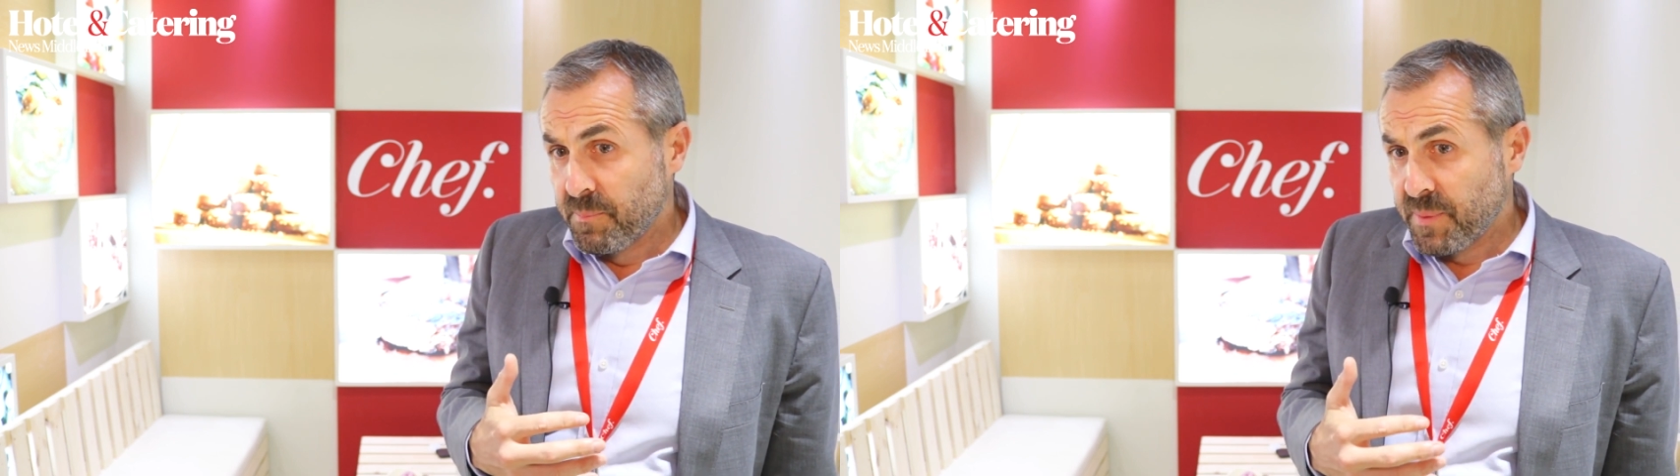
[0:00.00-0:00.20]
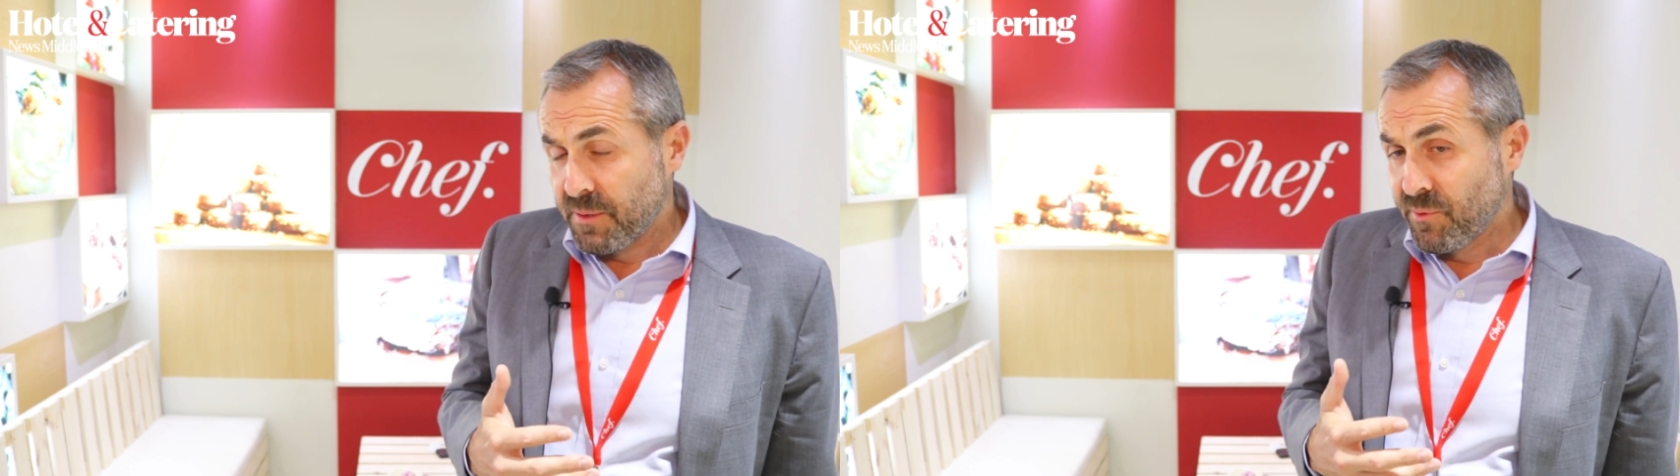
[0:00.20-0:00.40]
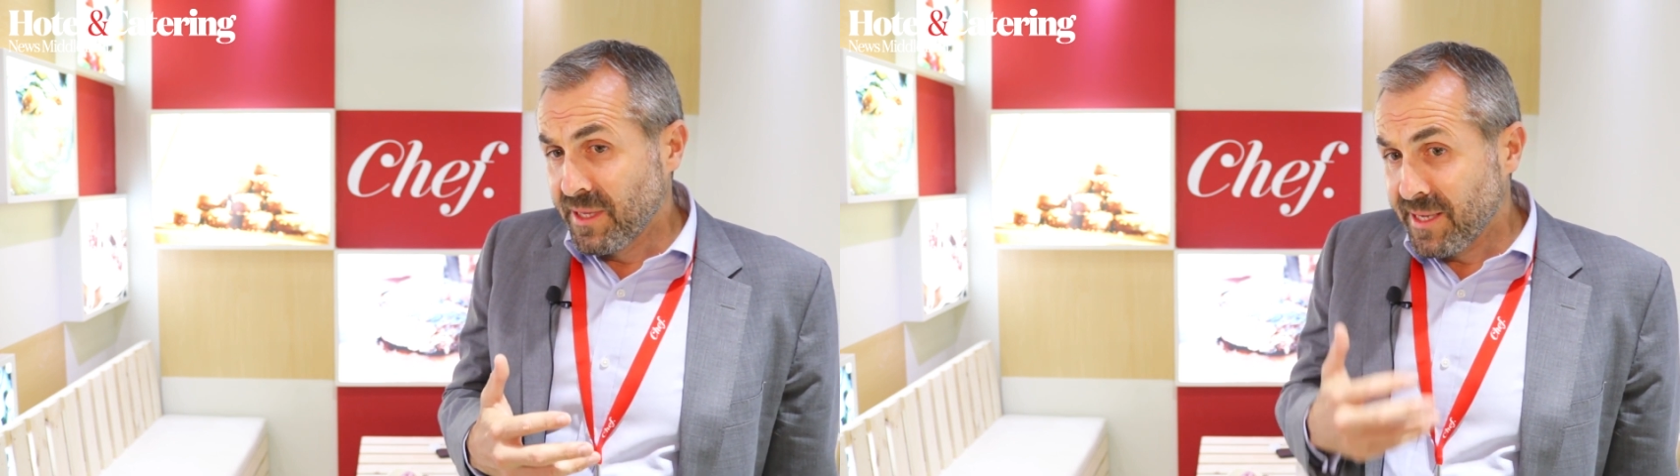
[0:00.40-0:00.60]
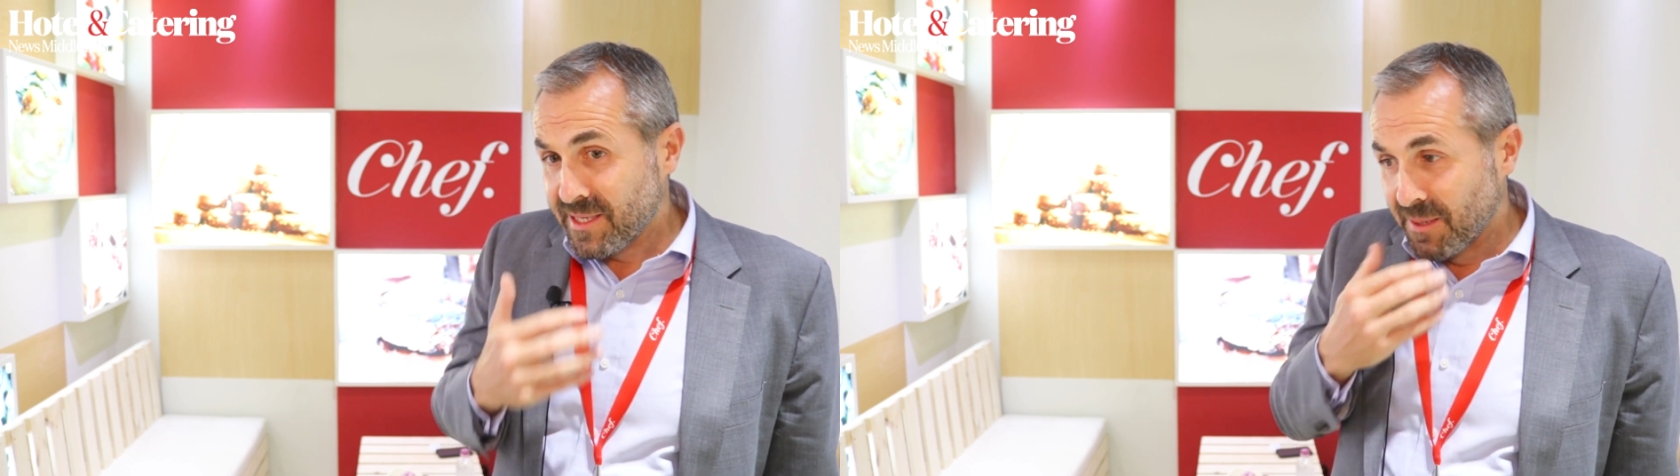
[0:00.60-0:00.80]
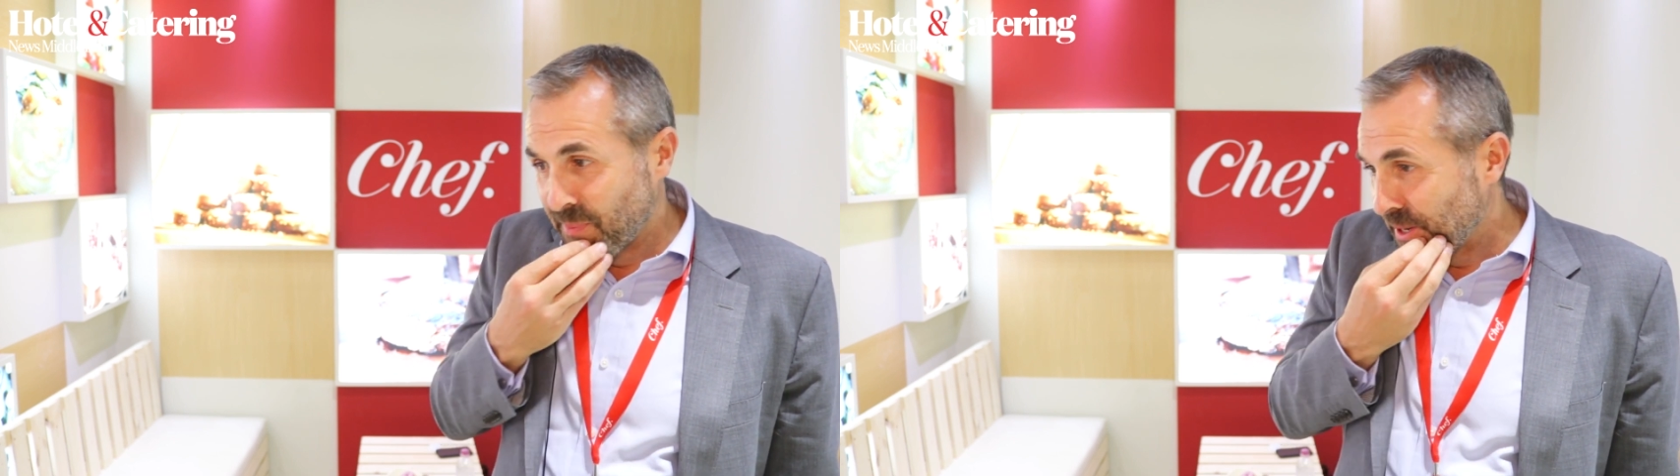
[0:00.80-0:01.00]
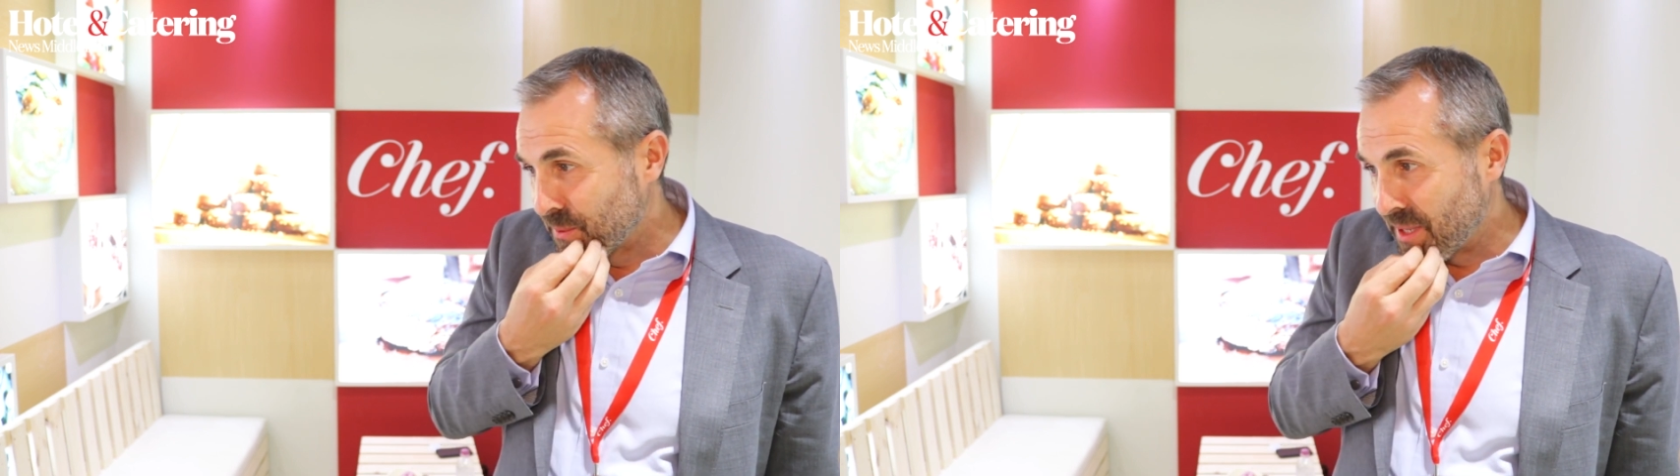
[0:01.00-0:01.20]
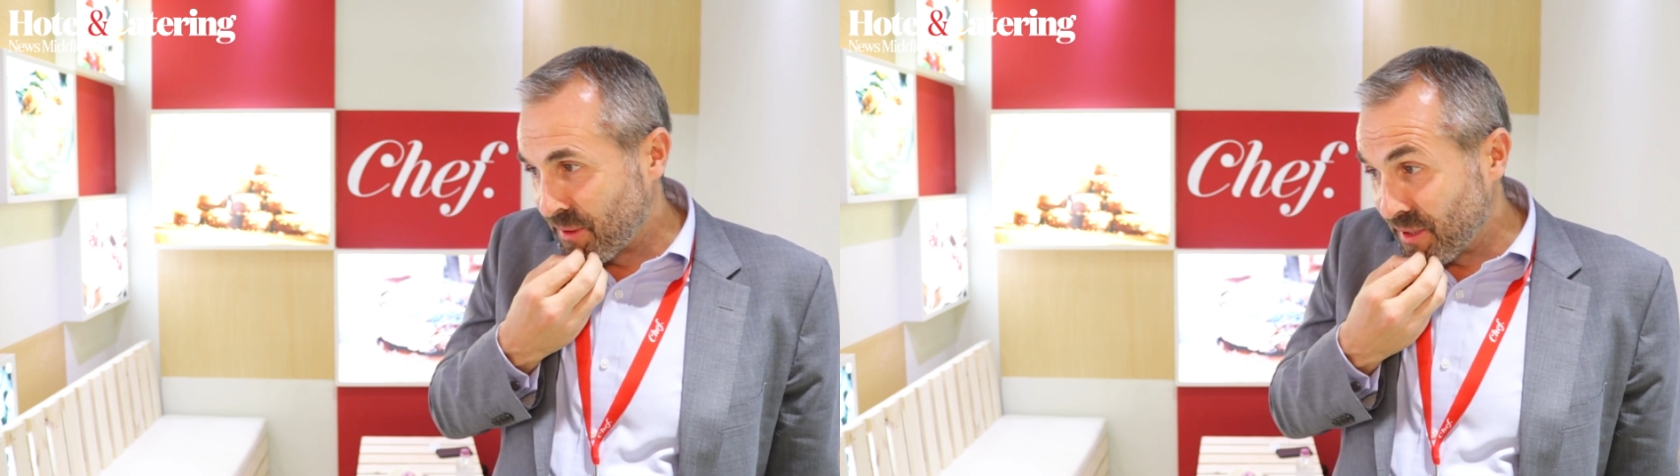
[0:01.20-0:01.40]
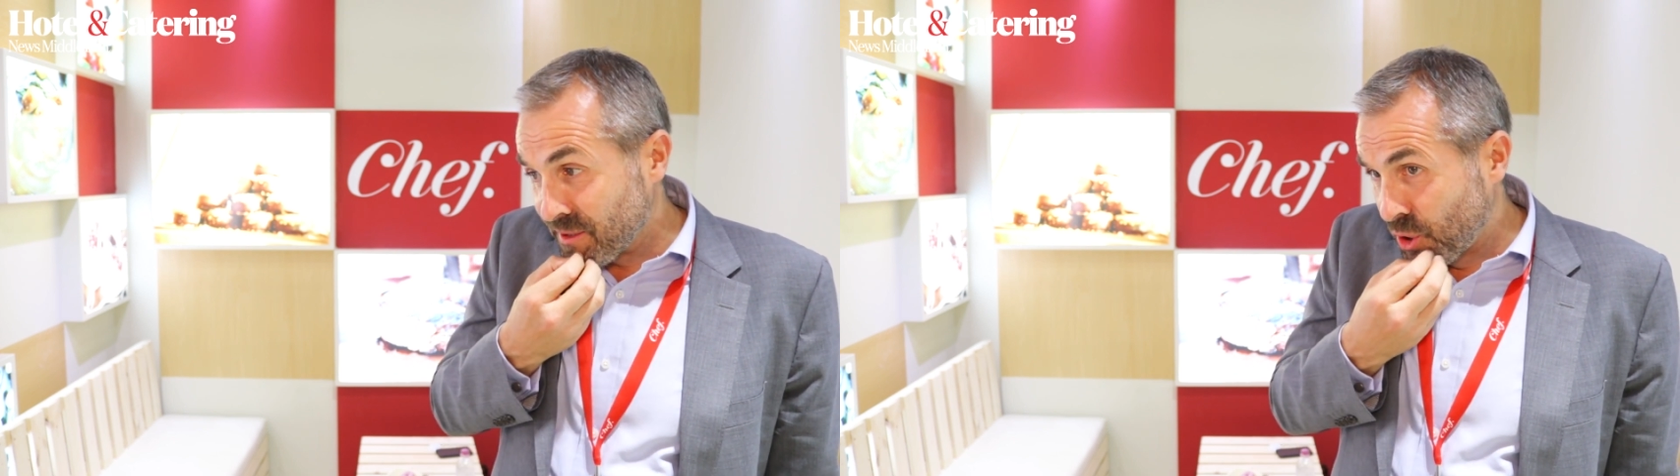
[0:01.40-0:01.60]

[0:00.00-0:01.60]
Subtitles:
But really it's about, I think,